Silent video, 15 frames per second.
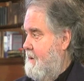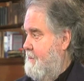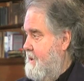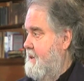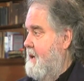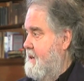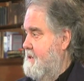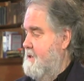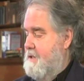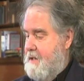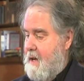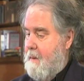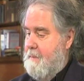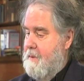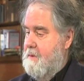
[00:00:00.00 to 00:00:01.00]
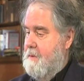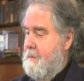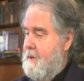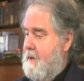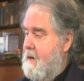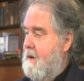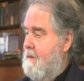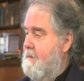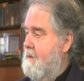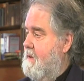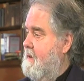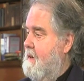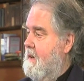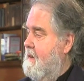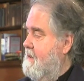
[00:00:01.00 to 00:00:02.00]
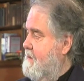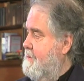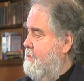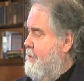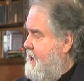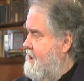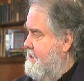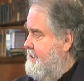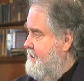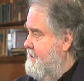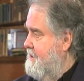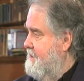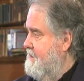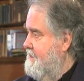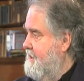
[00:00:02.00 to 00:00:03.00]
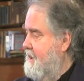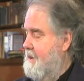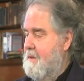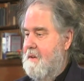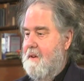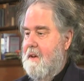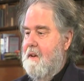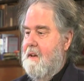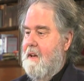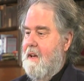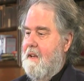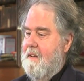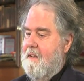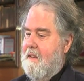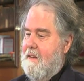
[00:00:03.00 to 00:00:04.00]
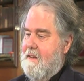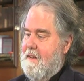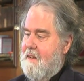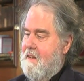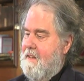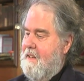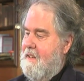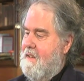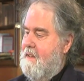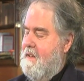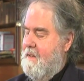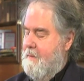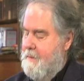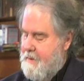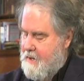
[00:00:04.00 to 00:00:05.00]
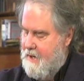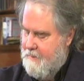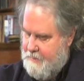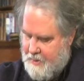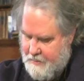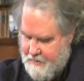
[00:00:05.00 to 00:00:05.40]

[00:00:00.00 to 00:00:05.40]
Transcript: mean, that just happened to me, and weird. You know, and he would come to